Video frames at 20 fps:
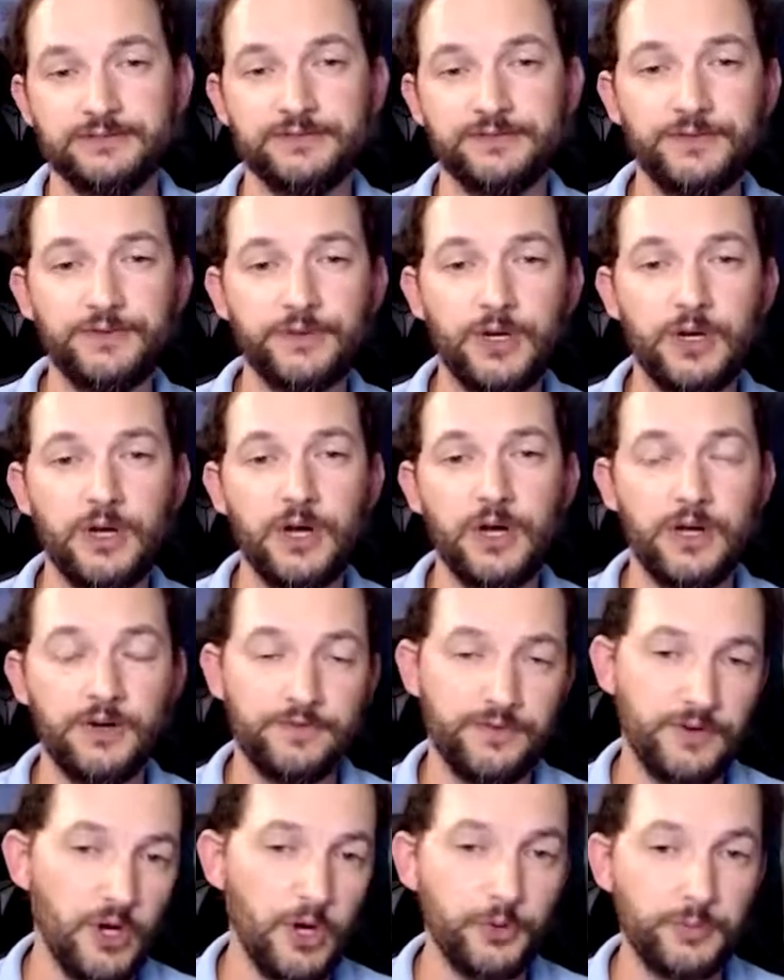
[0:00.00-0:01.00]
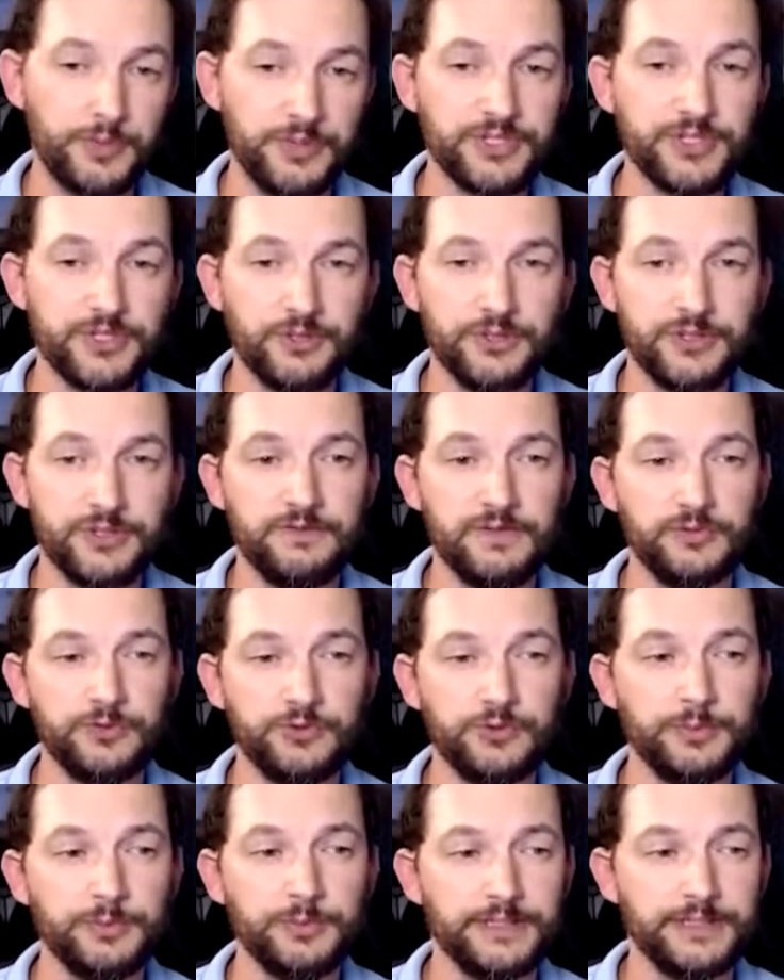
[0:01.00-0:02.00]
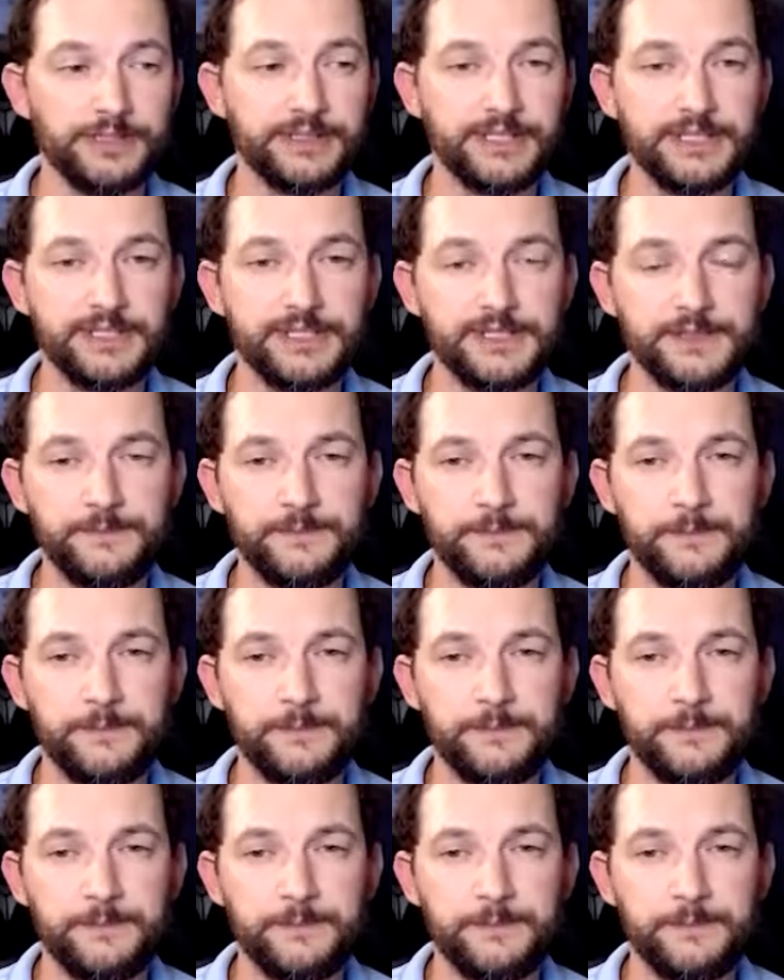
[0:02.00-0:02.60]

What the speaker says: for open source vulnerabilities.